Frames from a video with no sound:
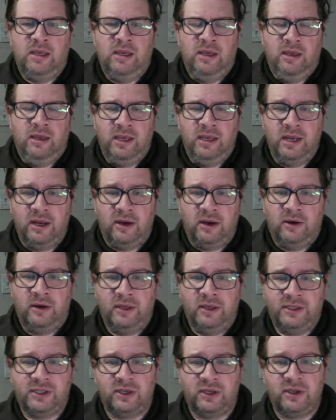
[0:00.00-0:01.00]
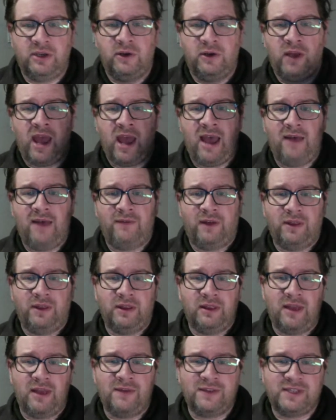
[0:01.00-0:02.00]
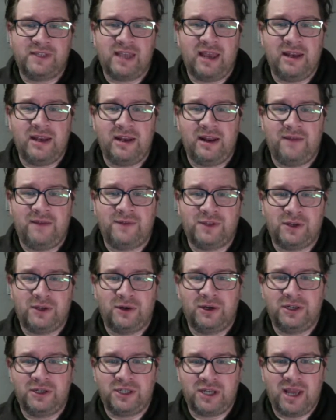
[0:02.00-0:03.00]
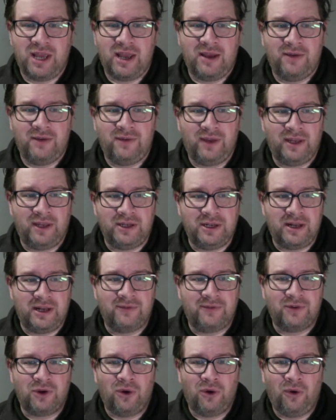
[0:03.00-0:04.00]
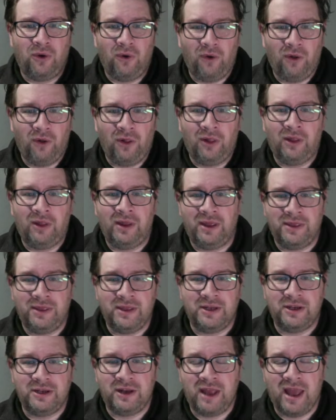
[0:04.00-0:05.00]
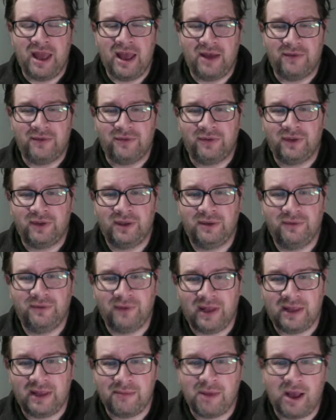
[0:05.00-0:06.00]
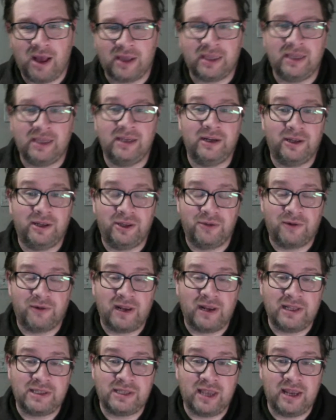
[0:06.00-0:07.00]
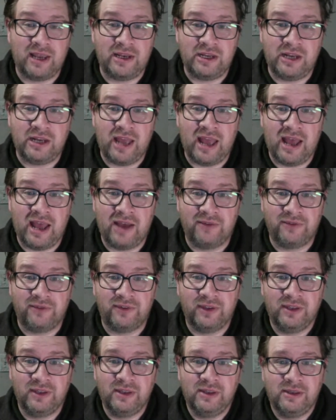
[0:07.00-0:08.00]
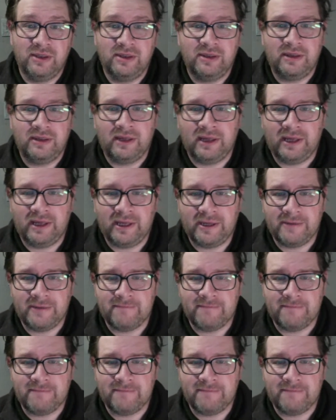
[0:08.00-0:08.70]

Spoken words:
so you'd have on the left side, you'd have Sergachev and you'd have Cole, and then you'd have Valimaki. And on the right side, you'd have, by